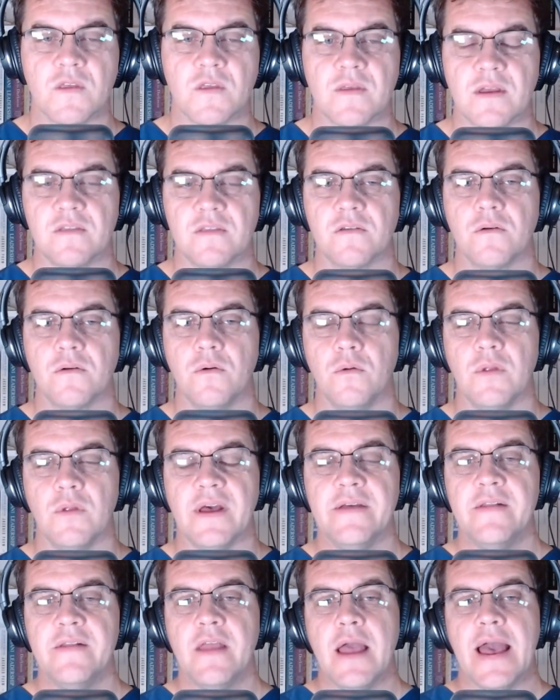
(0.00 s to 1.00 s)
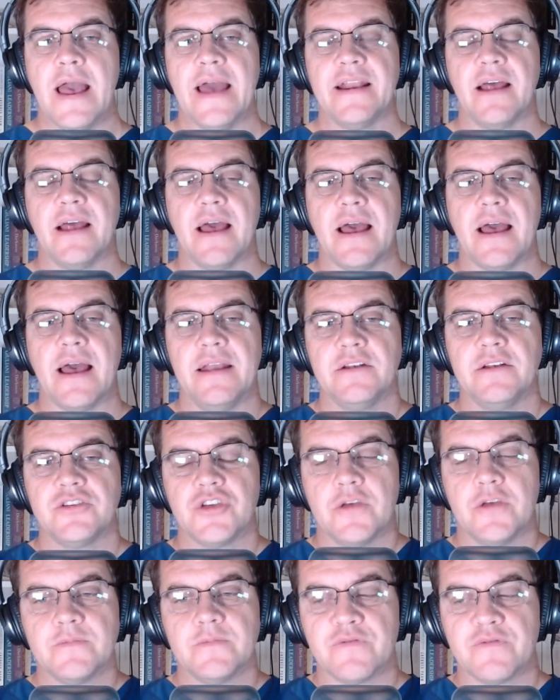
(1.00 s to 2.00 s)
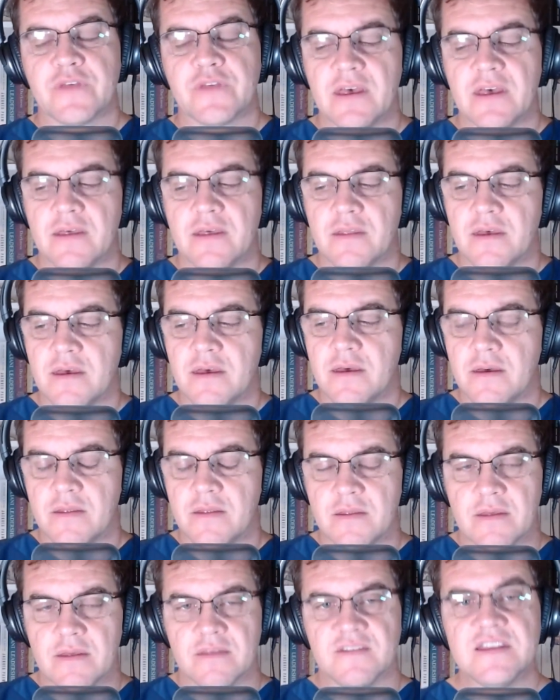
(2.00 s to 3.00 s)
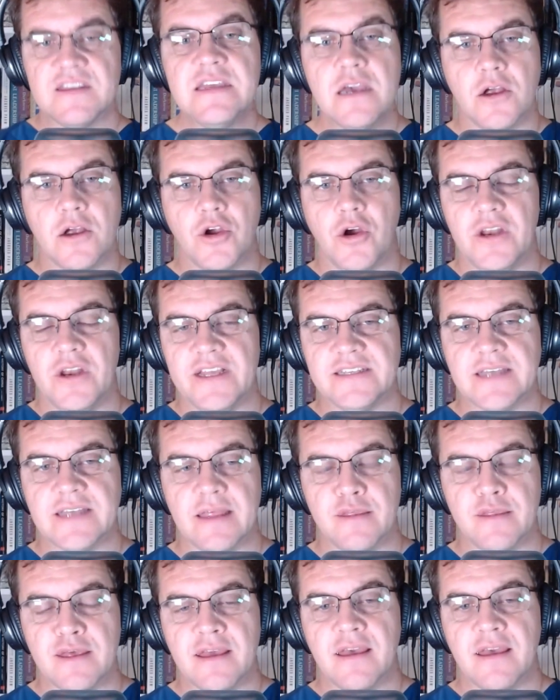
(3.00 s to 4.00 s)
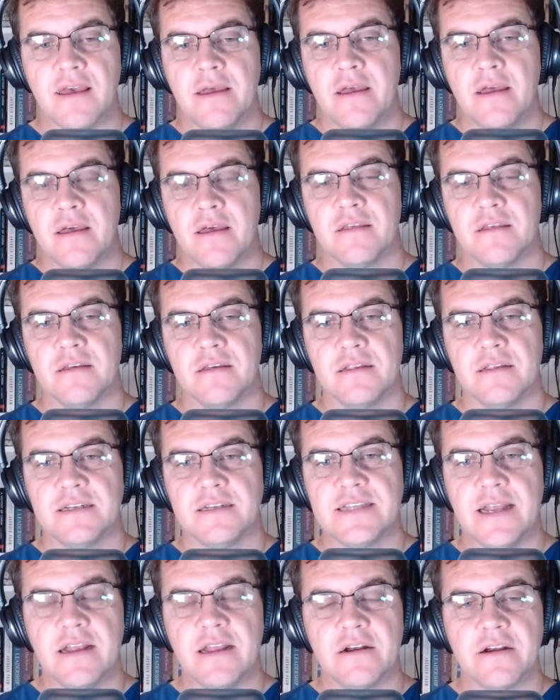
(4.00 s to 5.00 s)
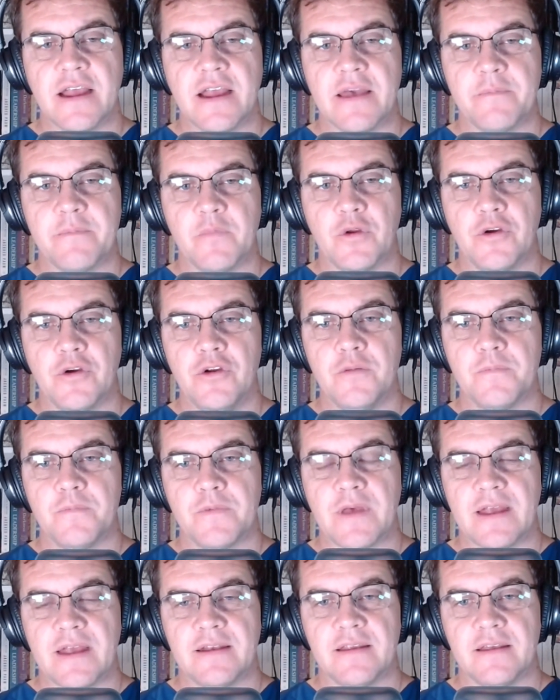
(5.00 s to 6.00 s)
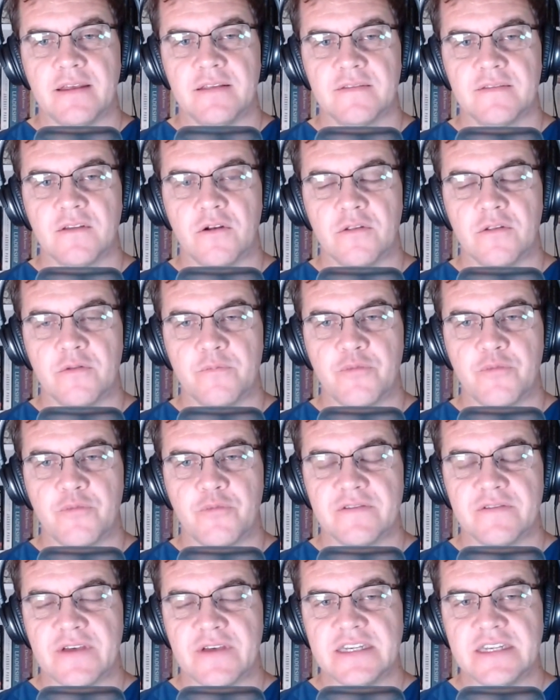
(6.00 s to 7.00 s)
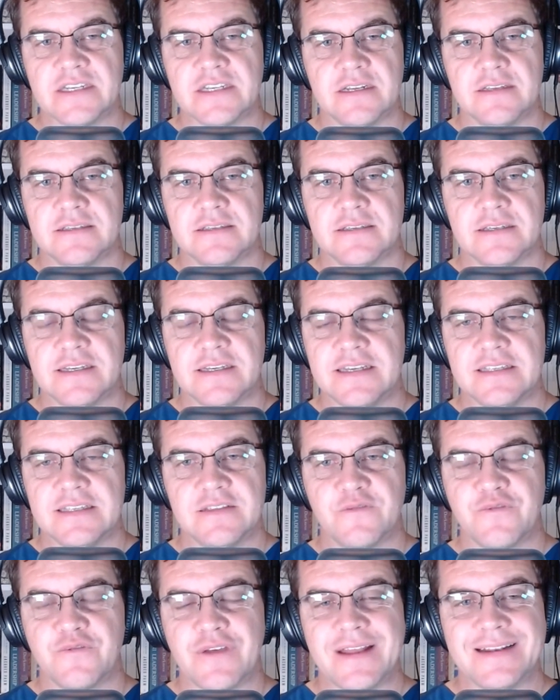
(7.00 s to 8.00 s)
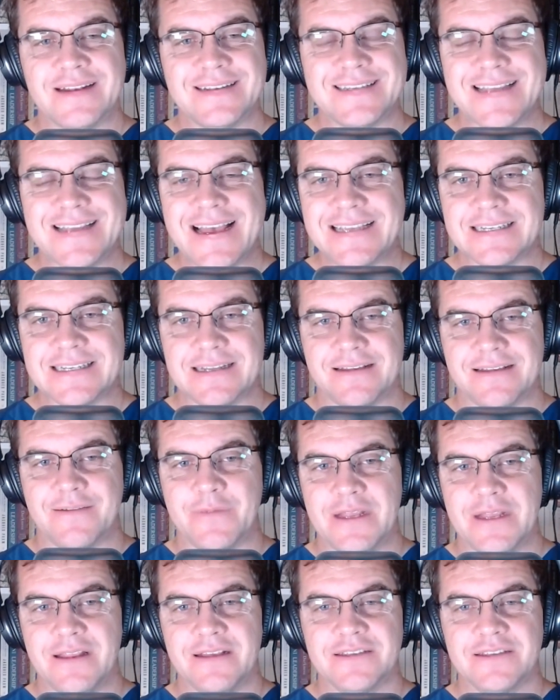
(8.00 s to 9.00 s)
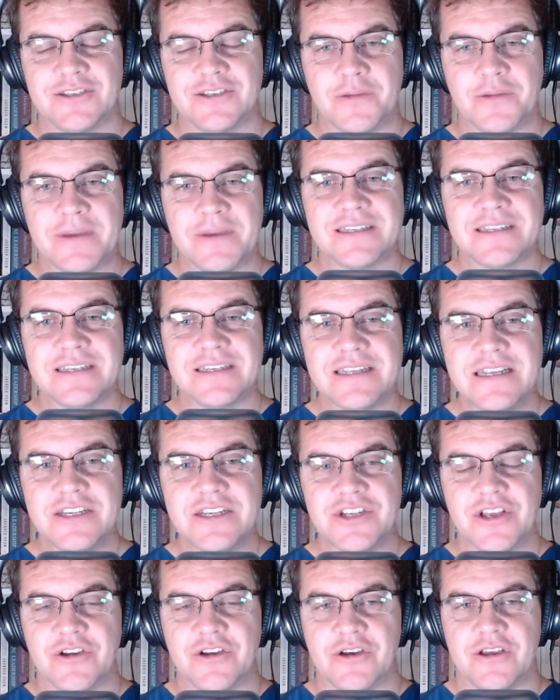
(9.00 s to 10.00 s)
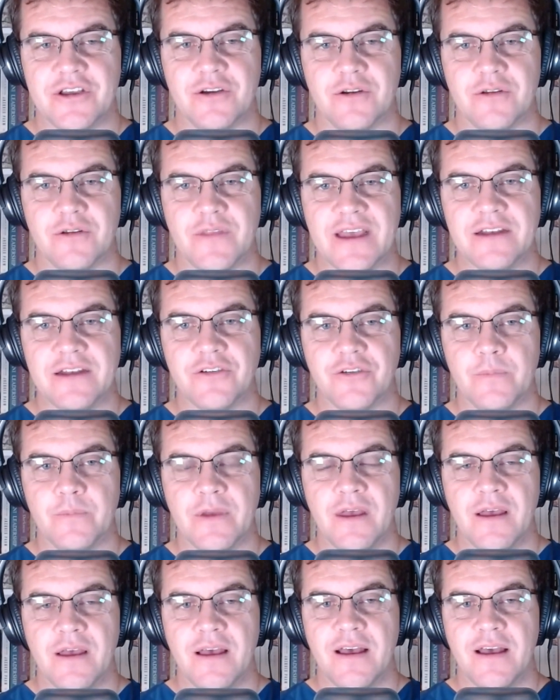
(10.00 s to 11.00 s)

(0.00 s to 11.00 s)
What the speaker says: That's cool. And in terms of the senior colleagues, I think the Telegram group that is on preservation it's fantastic. There's so much teaching going on that group.